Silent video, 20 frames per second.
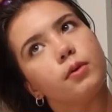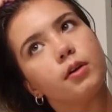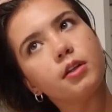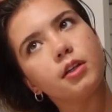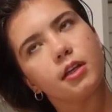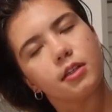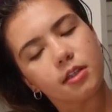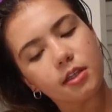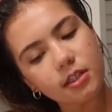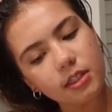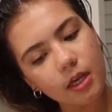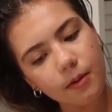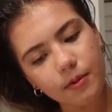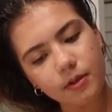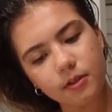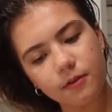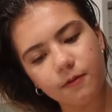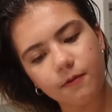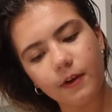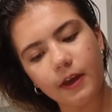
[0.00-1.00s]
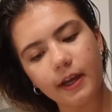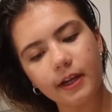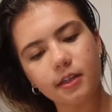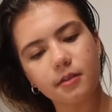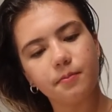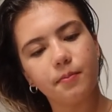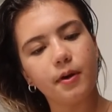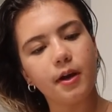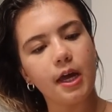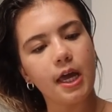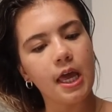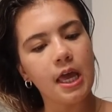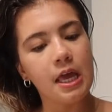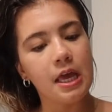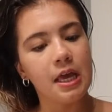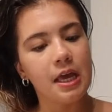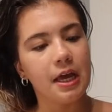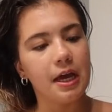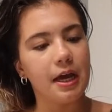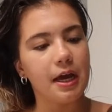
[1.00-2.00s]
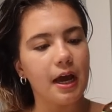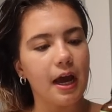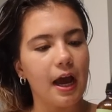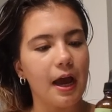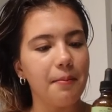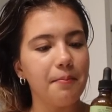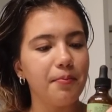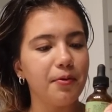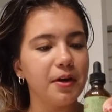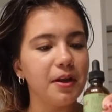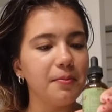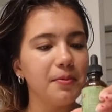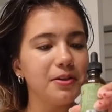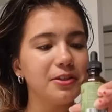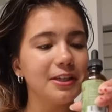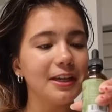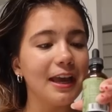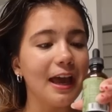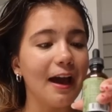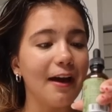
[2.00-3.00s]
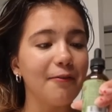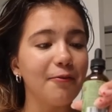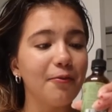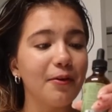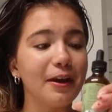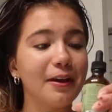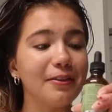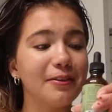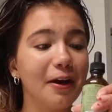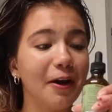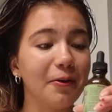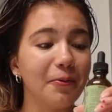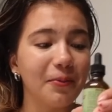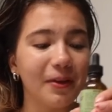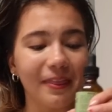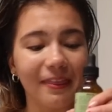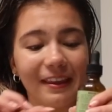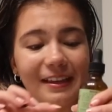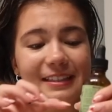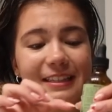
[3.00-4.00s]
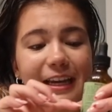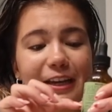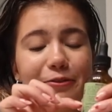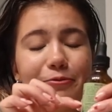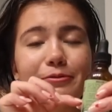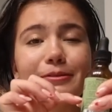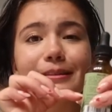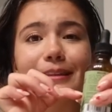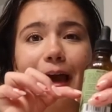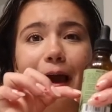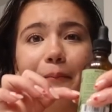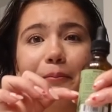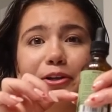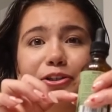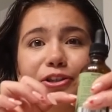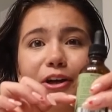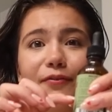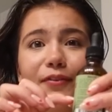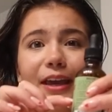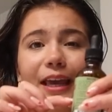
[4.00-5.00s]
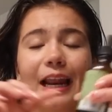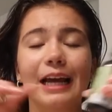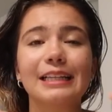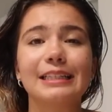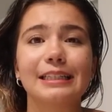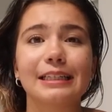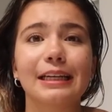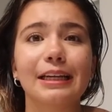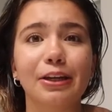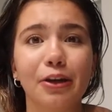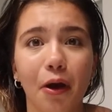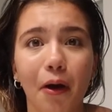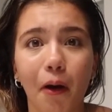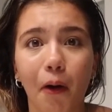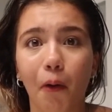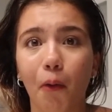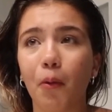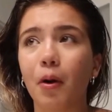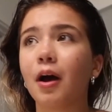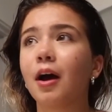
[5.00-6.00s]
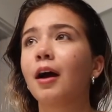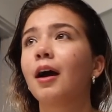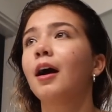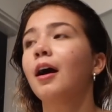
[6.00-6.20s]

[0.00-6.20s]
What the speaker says: one does the same effect, but I'm pretty much like halfway done with this. I used that much of it and I didn't know.